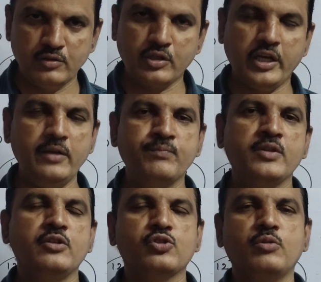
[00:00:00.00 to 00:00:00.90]

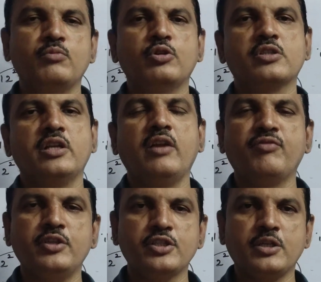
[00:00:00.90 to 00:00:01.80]
Okay, so mostly I'll
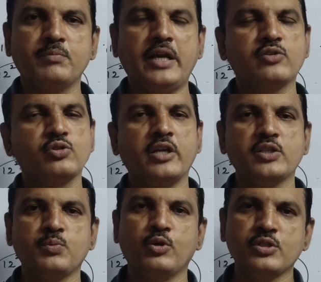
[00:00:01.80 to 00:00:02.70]
finish up as soon
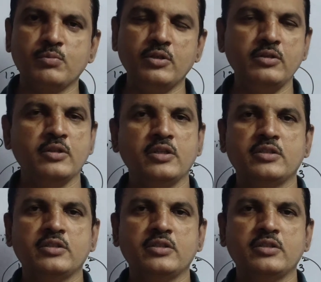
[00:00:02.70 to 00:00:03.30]
as possible.